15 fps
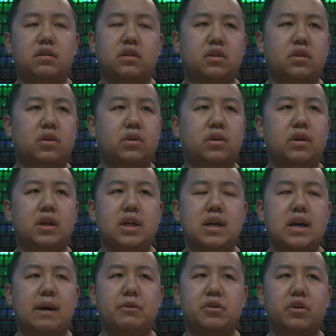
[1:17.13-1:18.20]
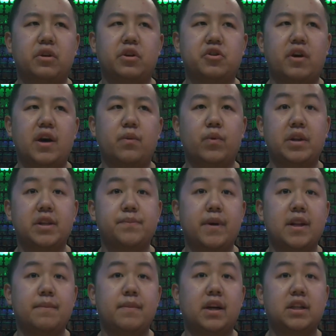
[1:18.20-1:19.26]
So I'm just going to try and win as
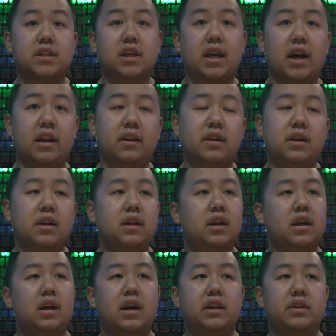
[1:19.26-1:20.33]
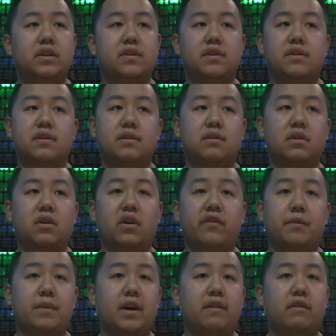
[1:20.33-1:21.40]
many matches as I can, and just go
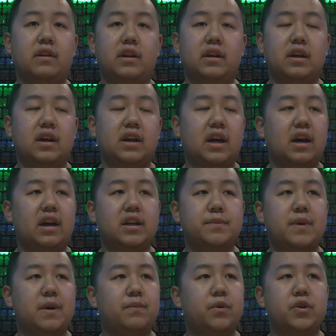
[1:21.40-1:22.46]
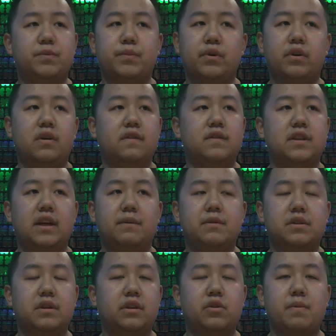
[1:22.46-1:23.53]
from there. Really, I can't expect much, but obviously I'm
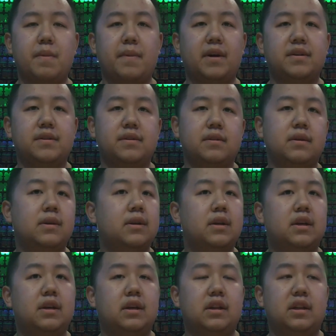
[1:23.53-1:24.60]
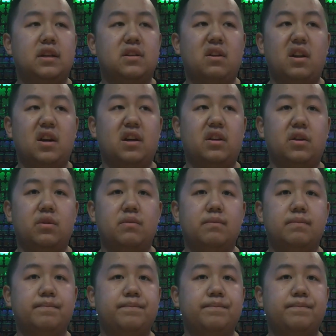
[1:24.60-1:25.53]
just going to do my best, and that's all I can do.